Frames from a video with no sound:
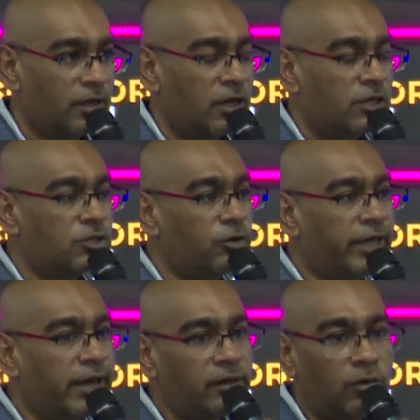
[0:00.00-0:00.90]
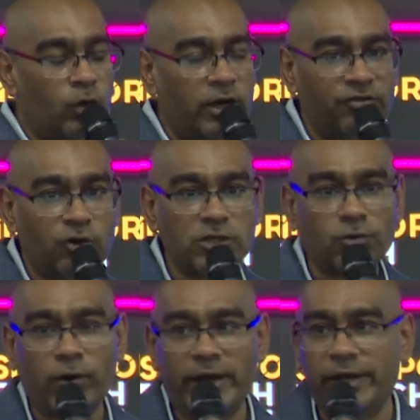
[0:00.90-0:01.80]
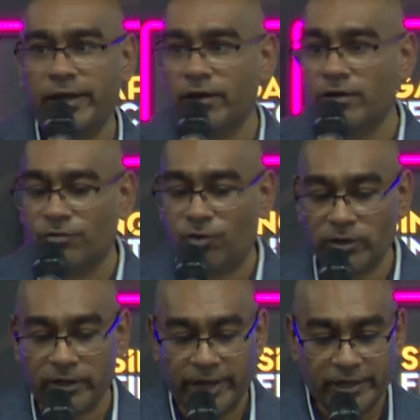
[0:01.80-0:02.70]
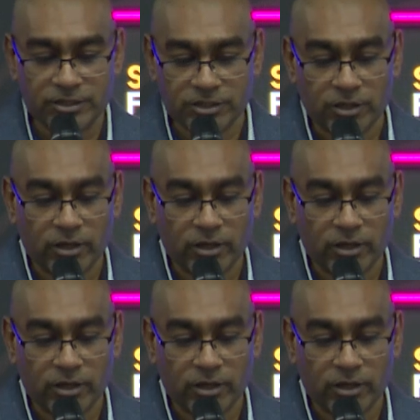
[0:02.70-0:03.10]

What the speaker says: So getting the workforce ready for the next